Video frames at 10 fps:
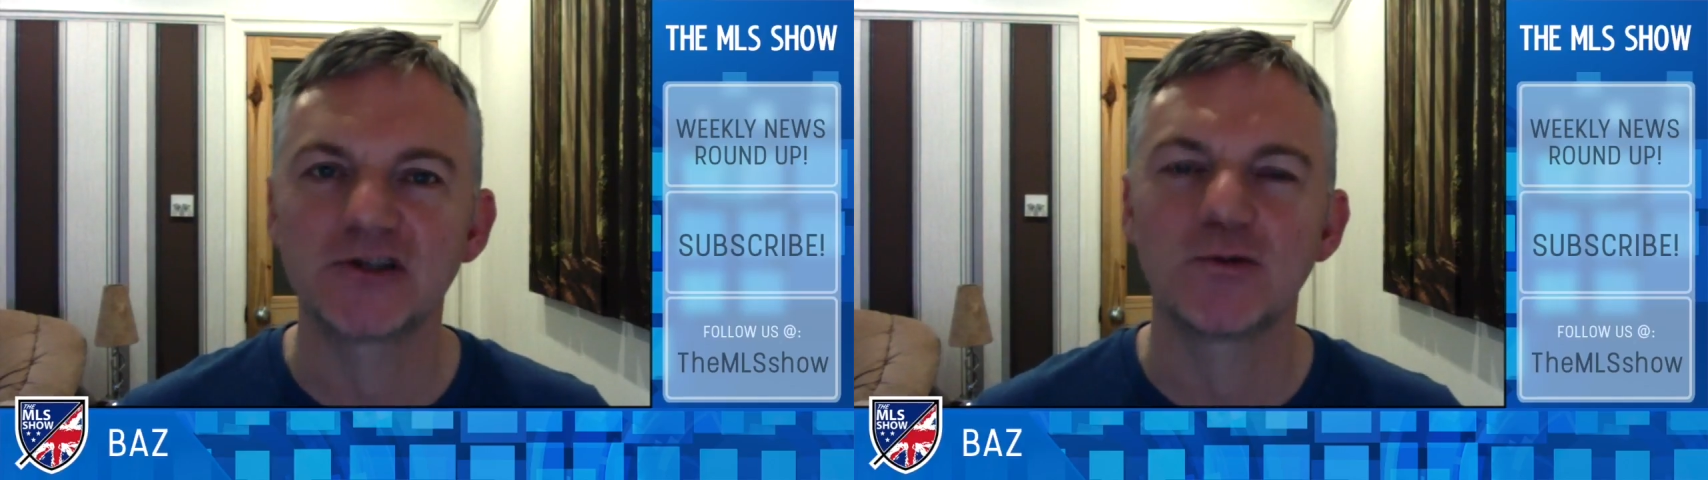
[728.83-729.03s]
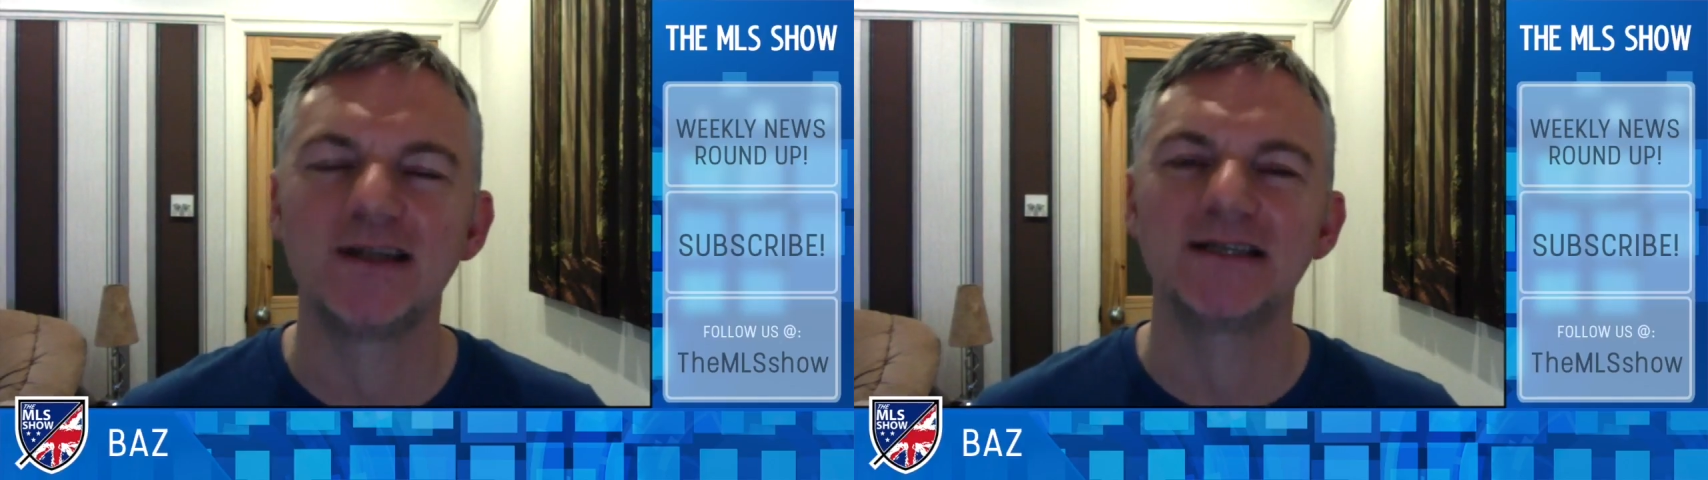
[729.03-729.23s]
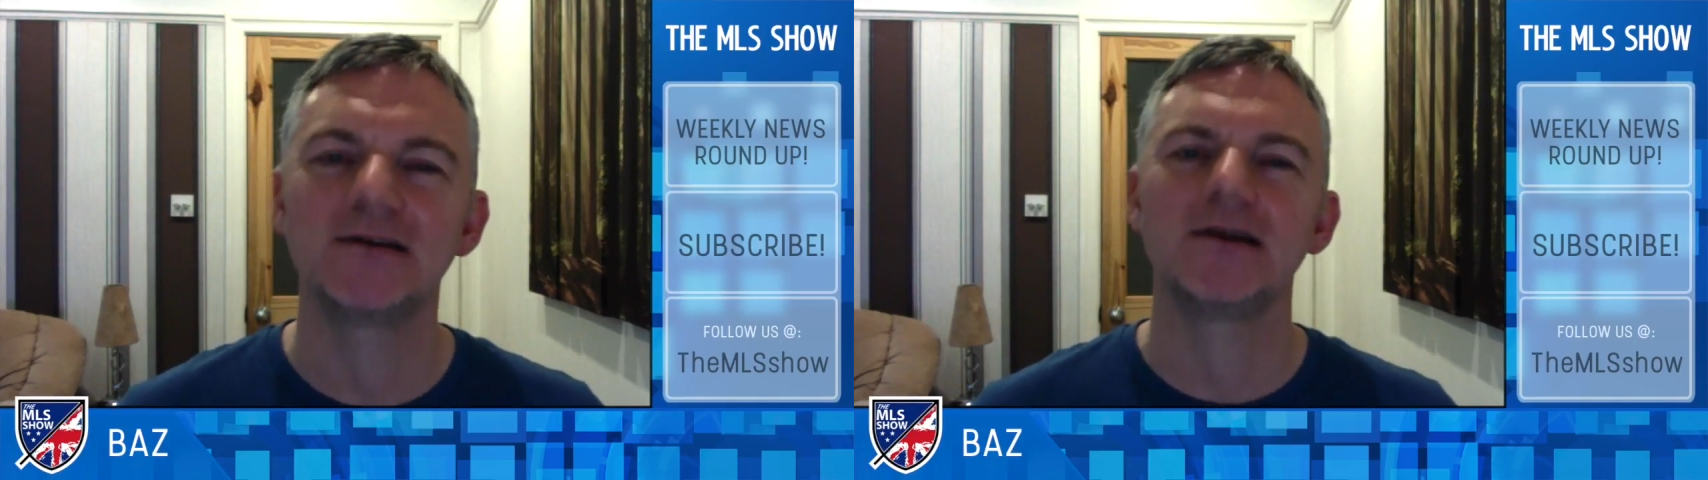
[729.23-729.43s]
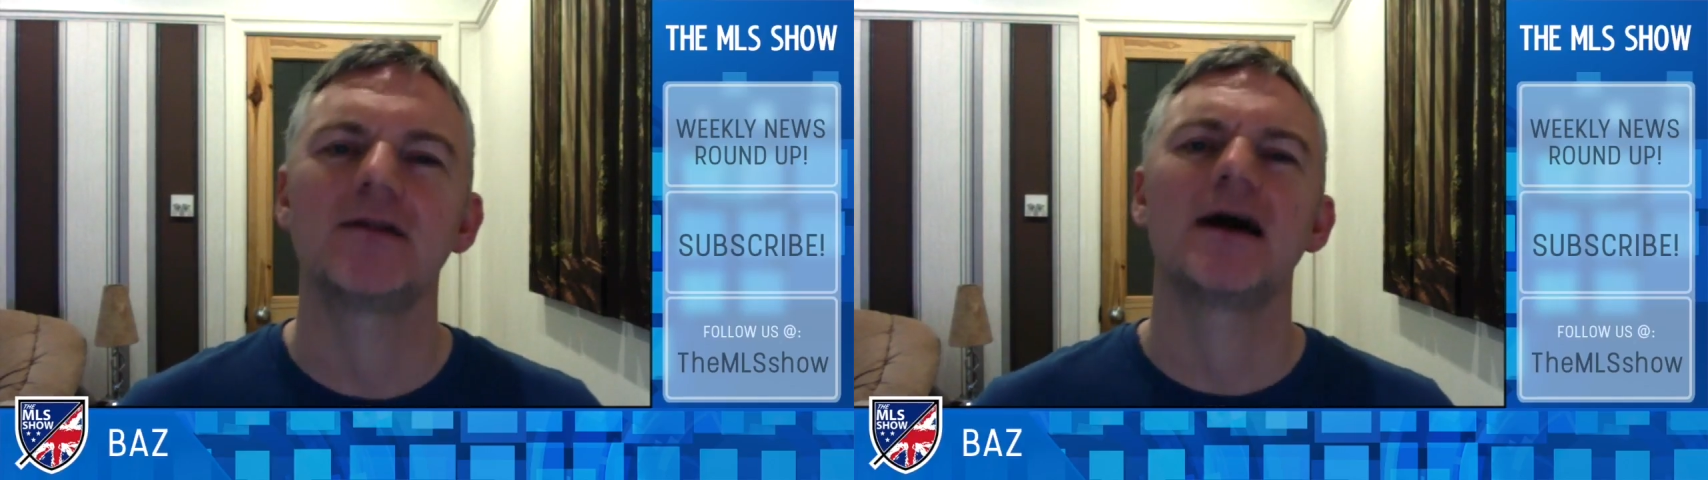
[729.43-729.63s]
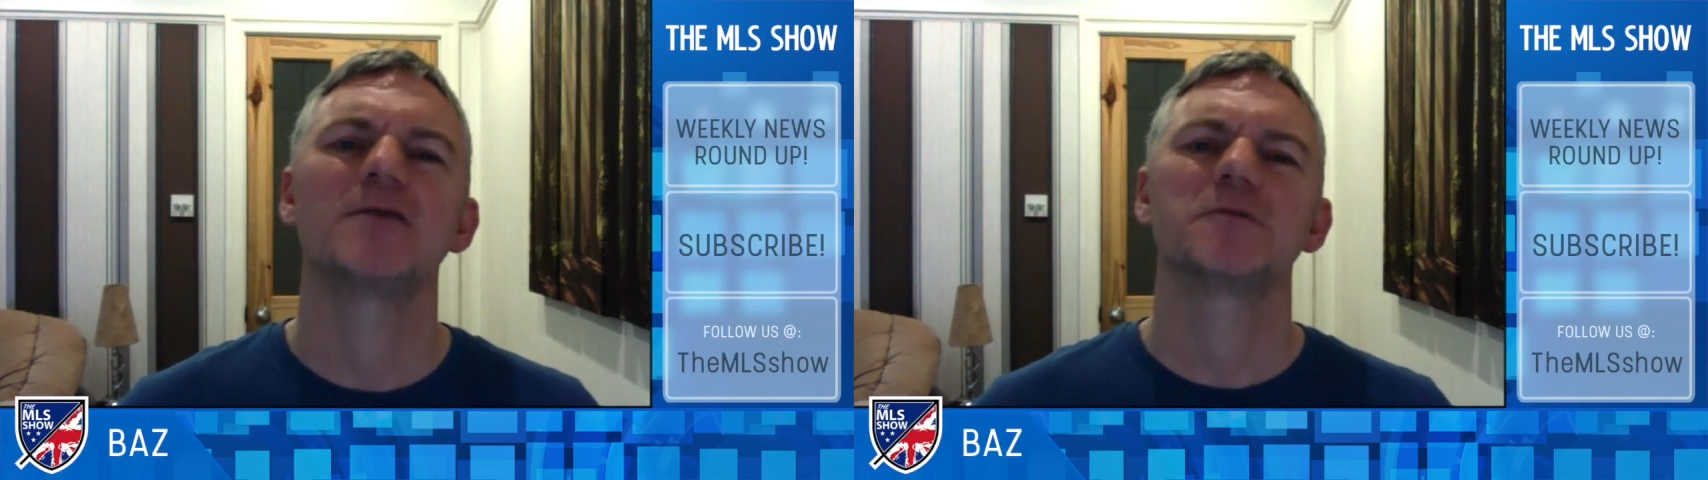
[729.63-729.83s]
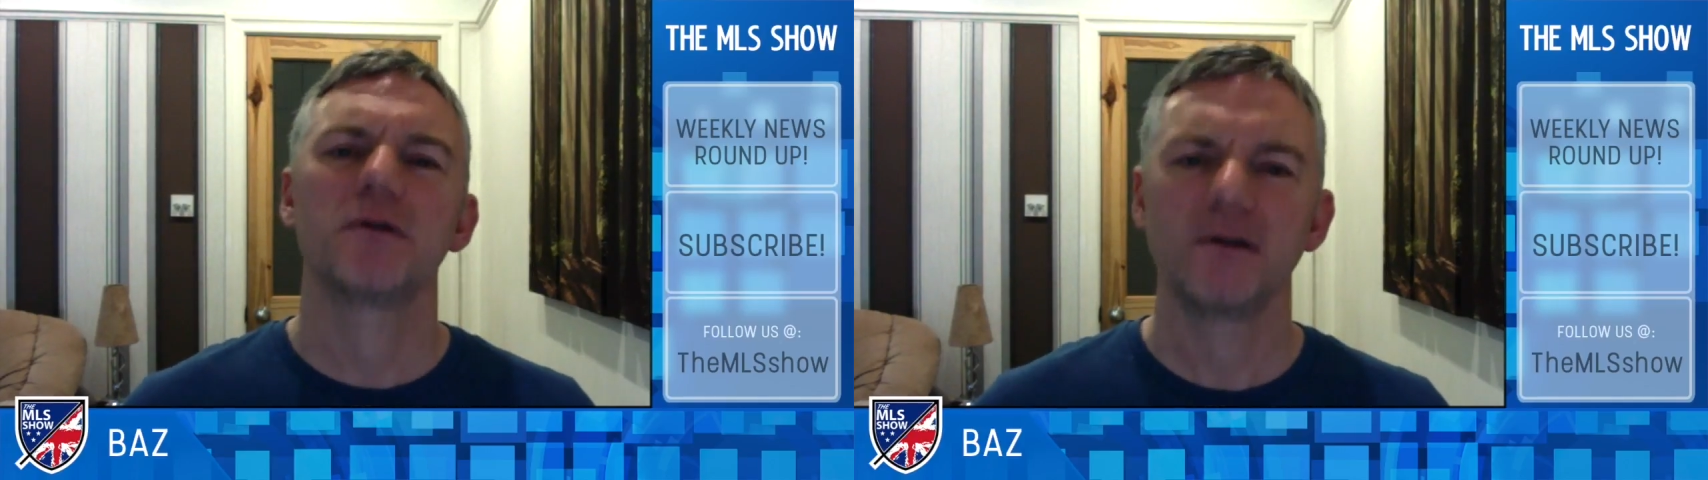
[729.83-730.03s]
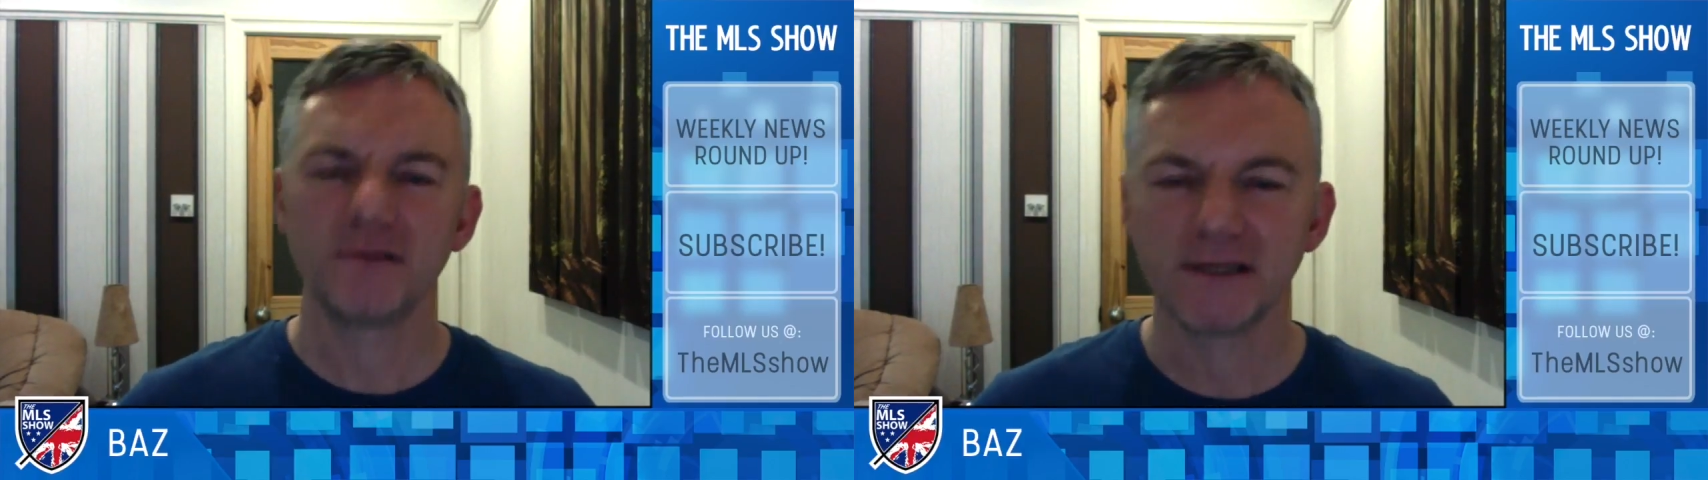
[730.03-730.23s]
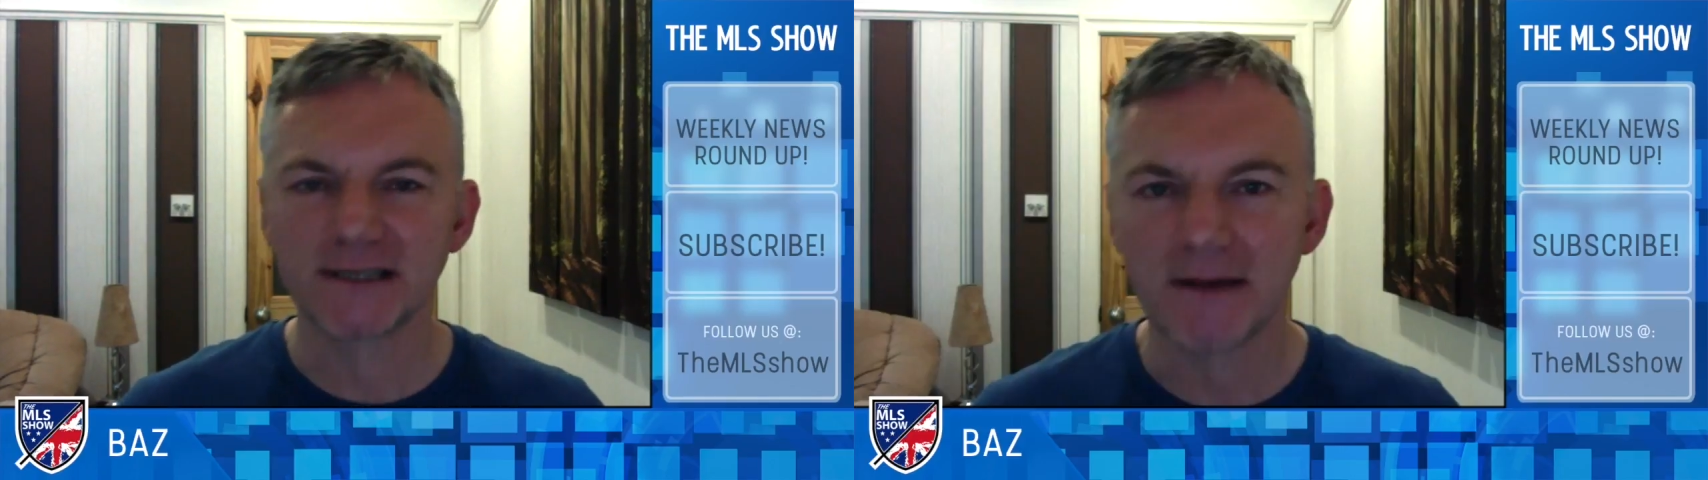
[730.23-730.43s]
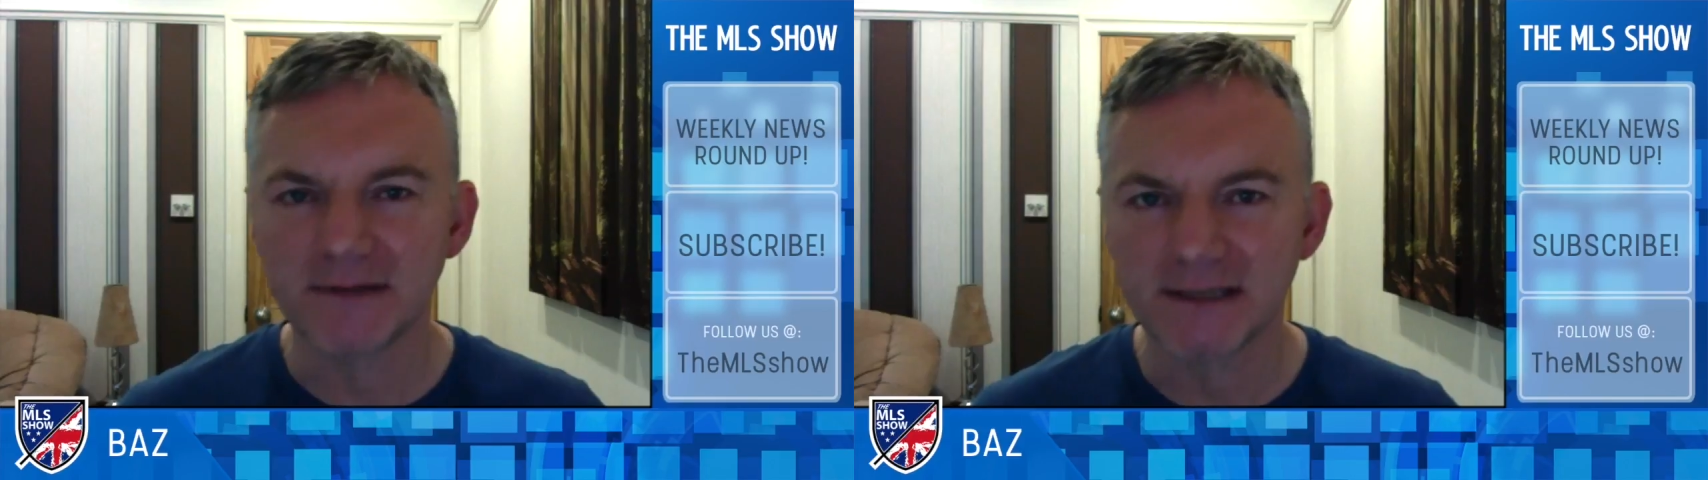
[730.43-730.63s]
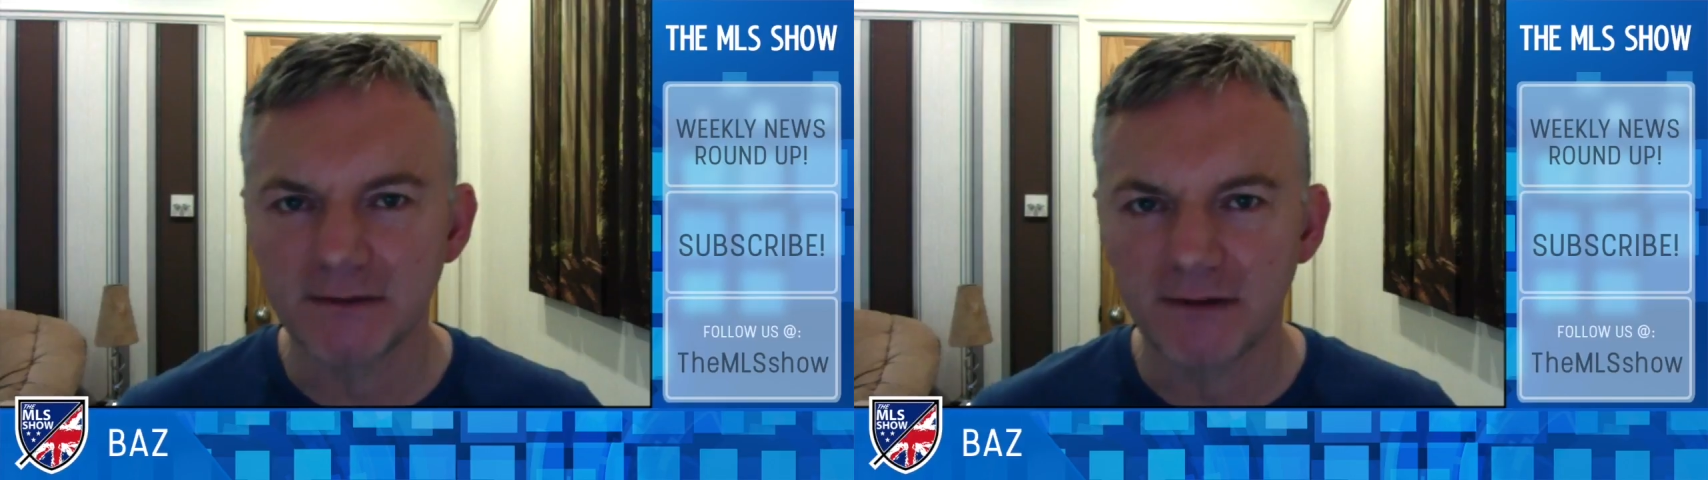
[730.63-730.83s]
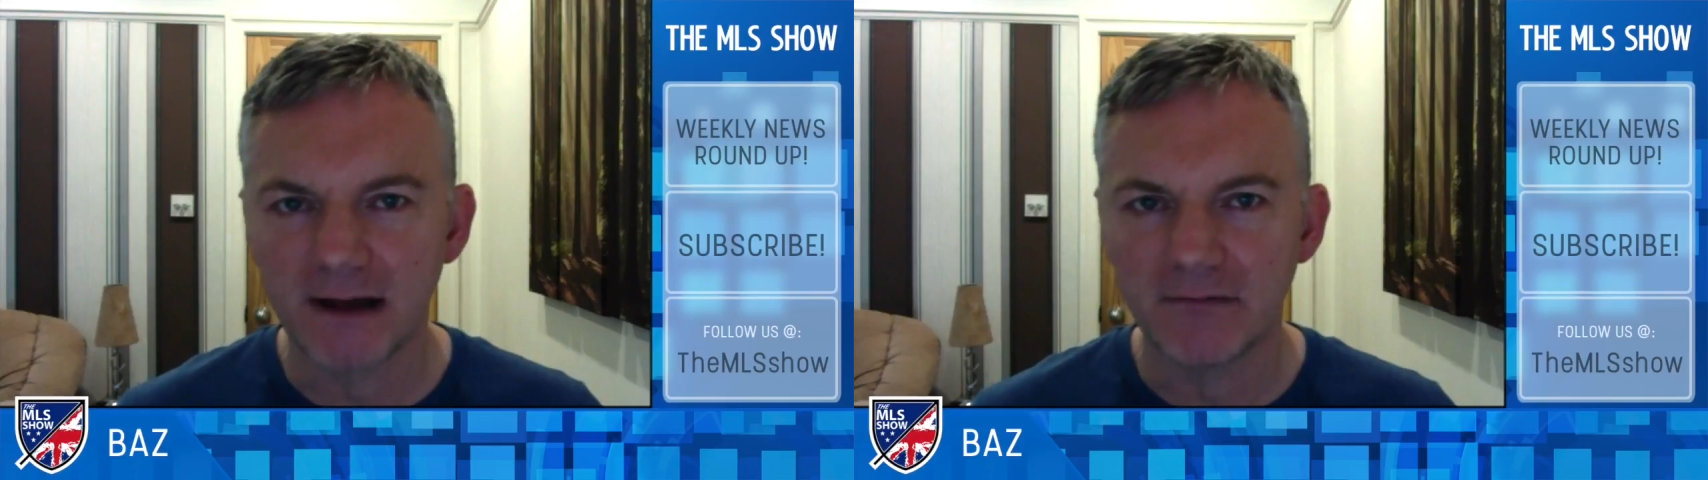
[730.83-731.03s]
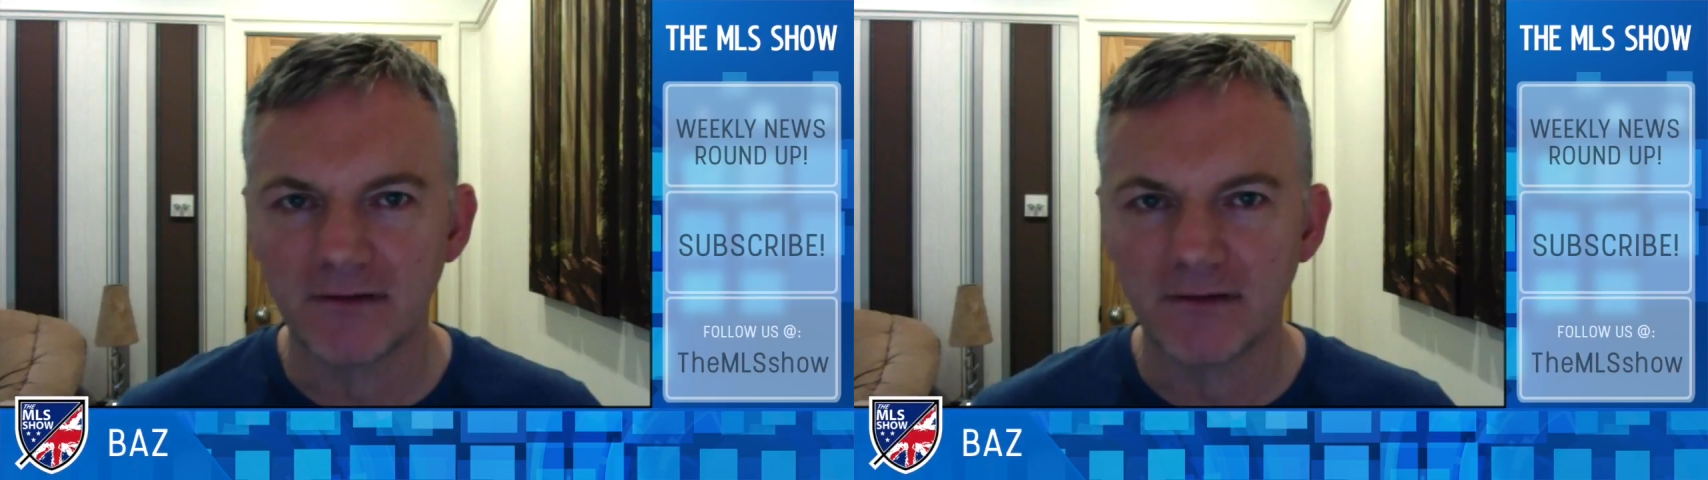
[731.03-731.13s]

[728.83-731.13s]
23,375